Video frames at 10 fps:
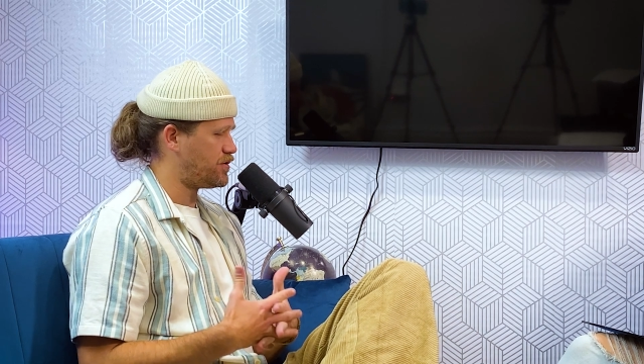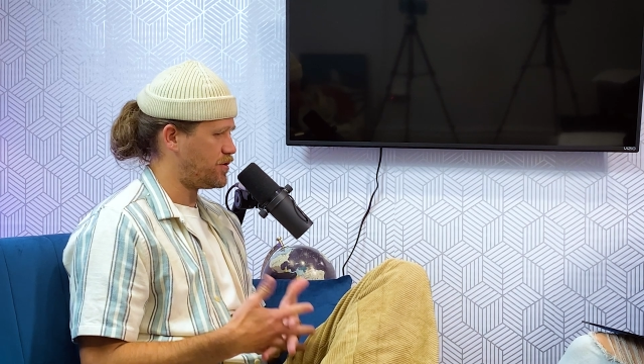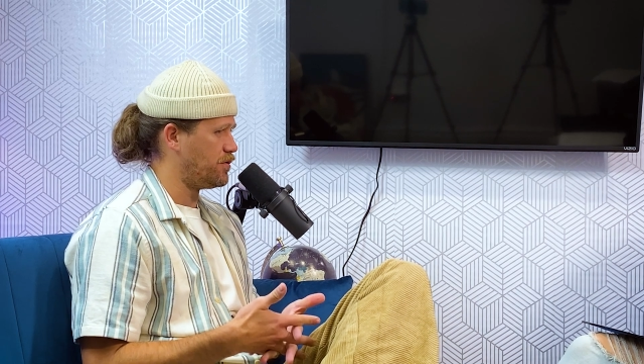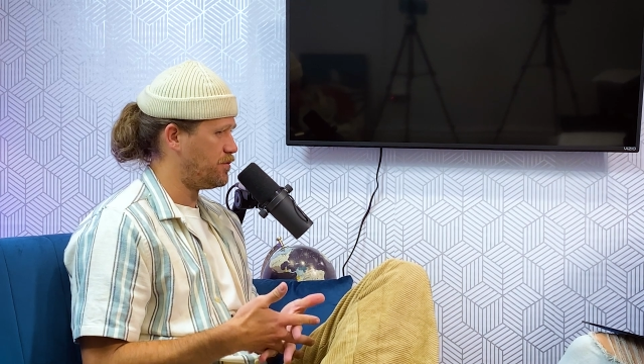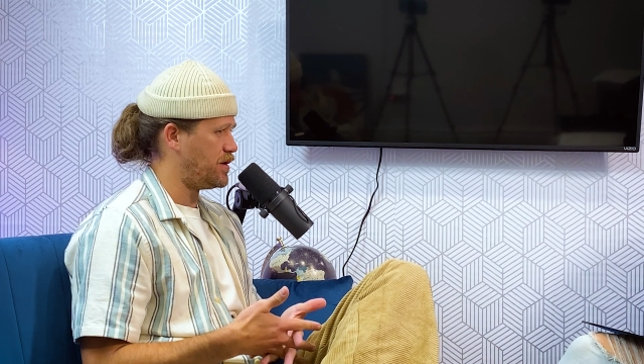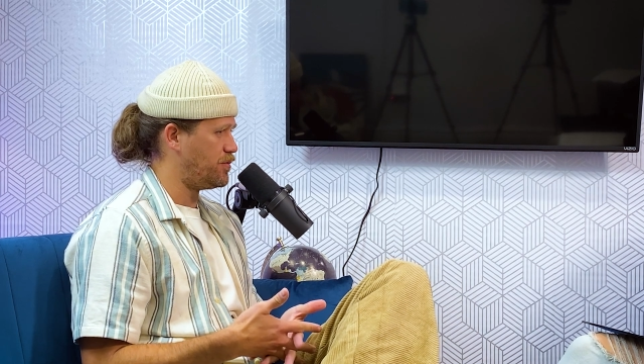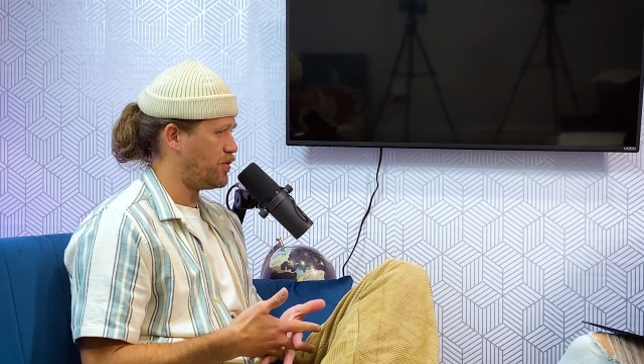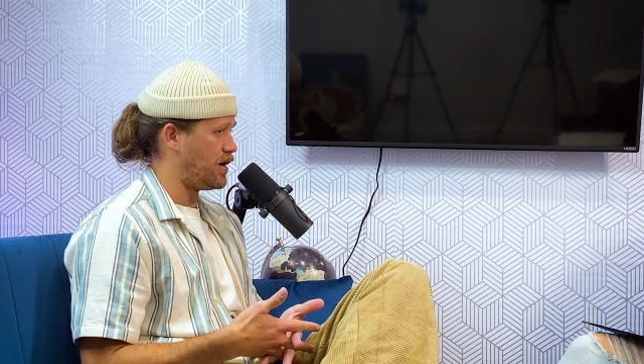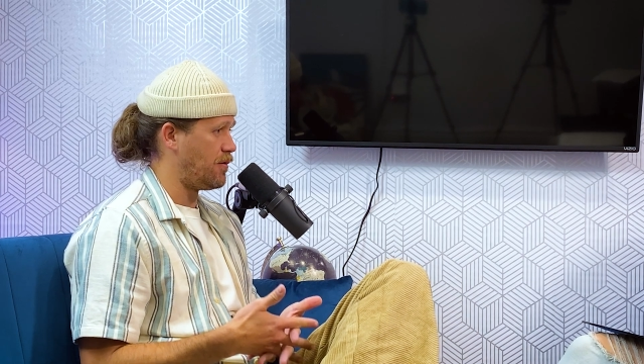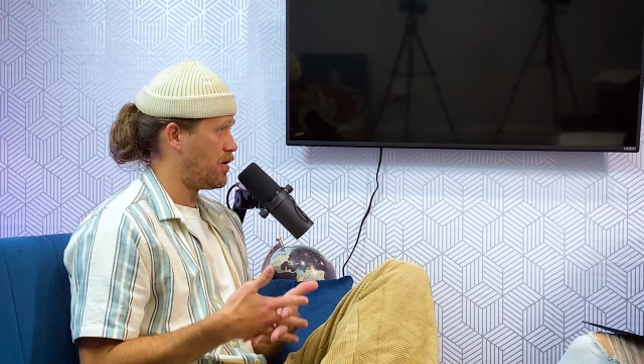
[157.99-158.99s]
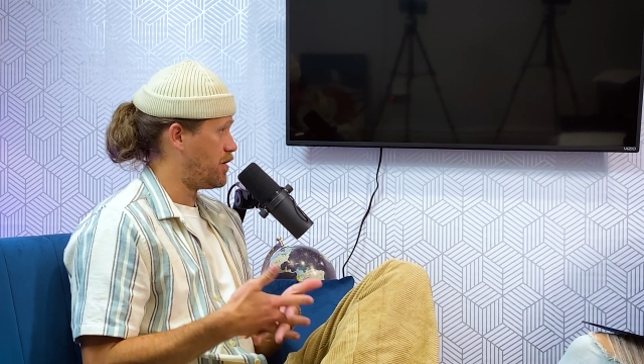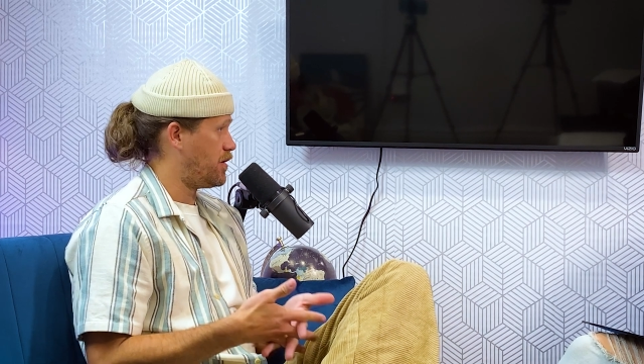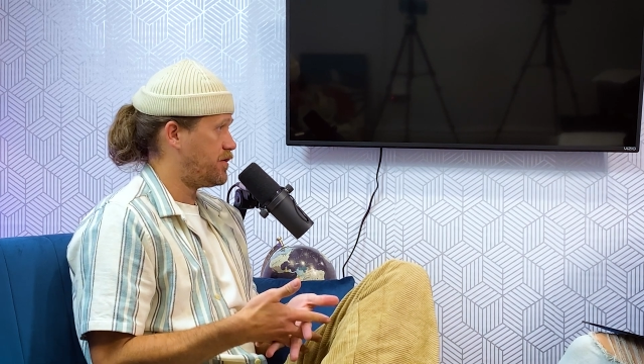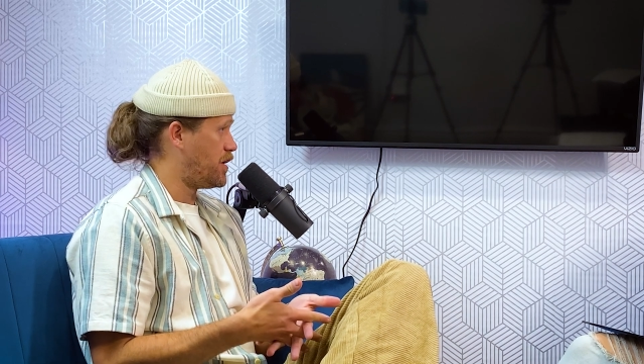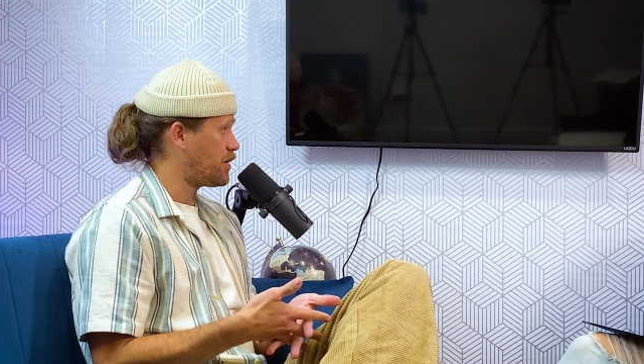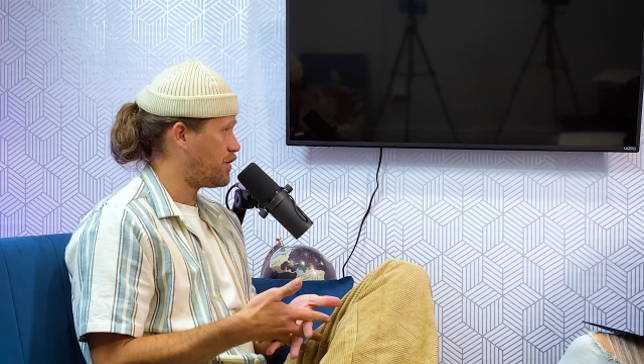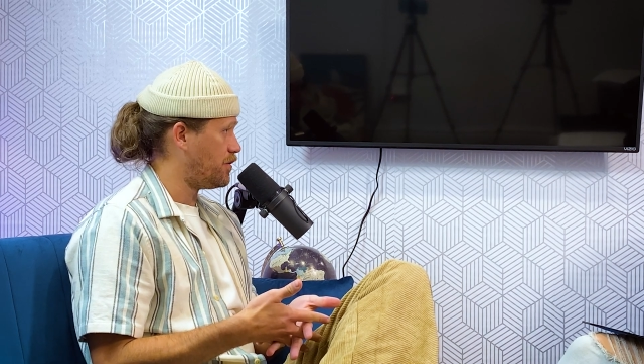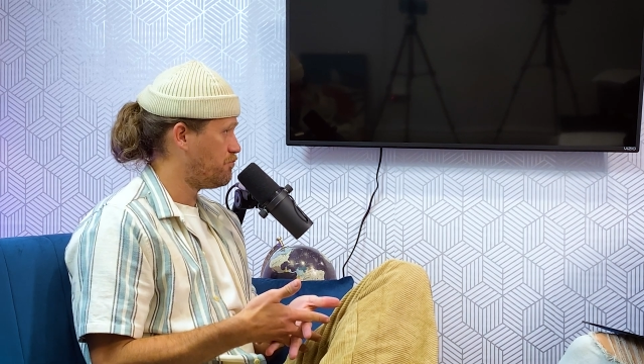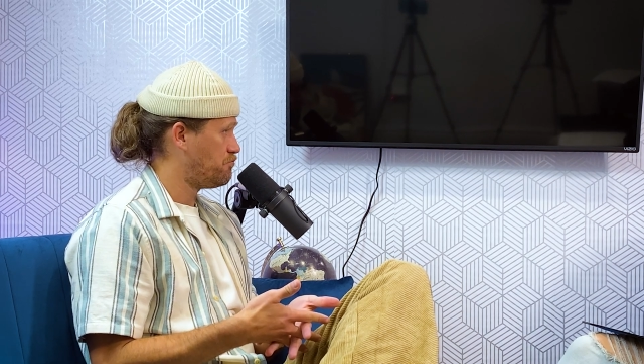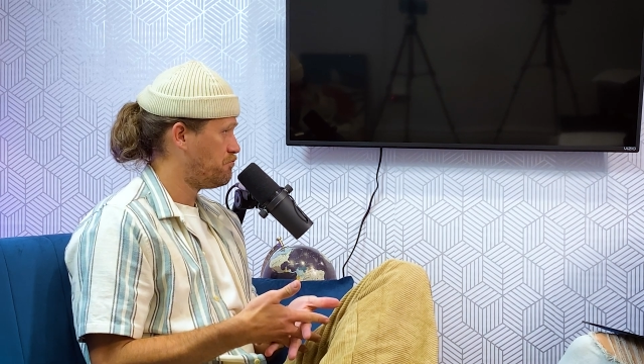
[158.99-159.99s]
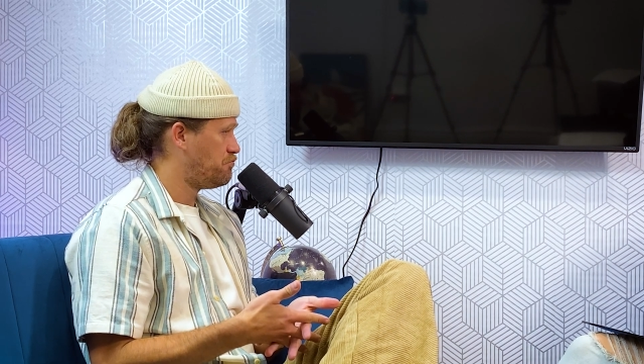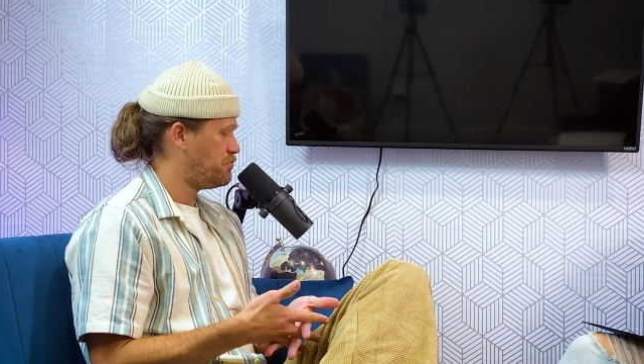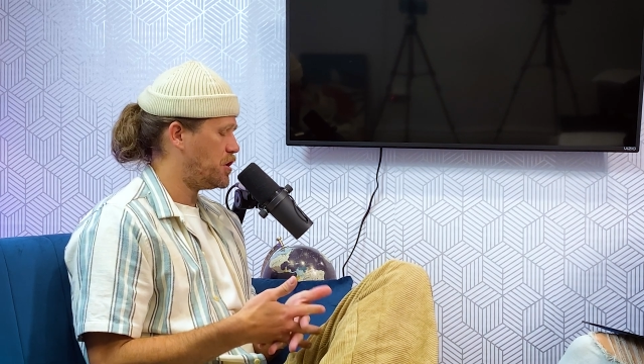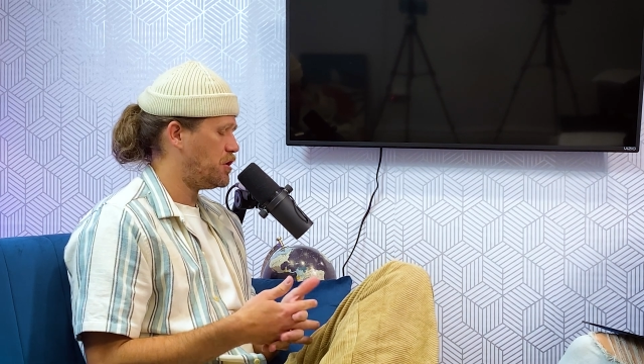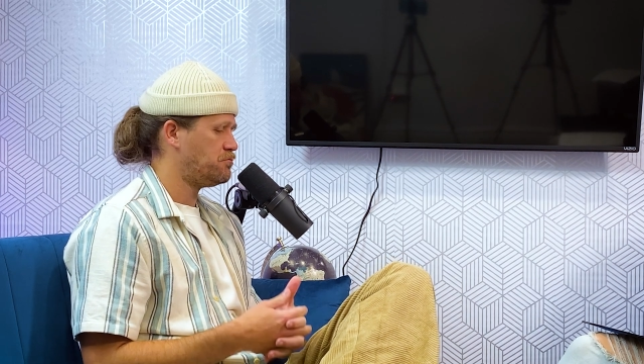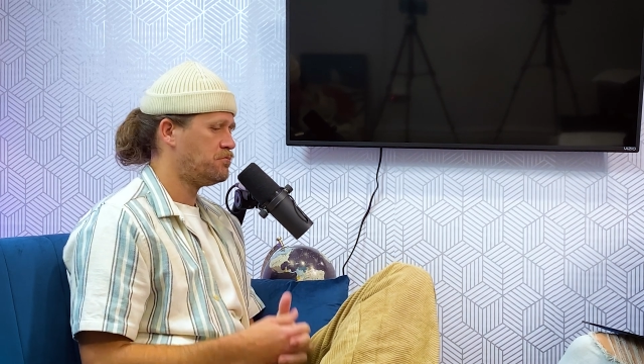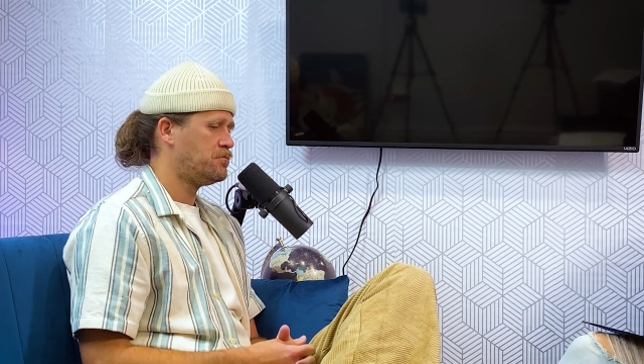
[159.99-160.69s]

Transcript: certain people that I wanted to talk to, you know,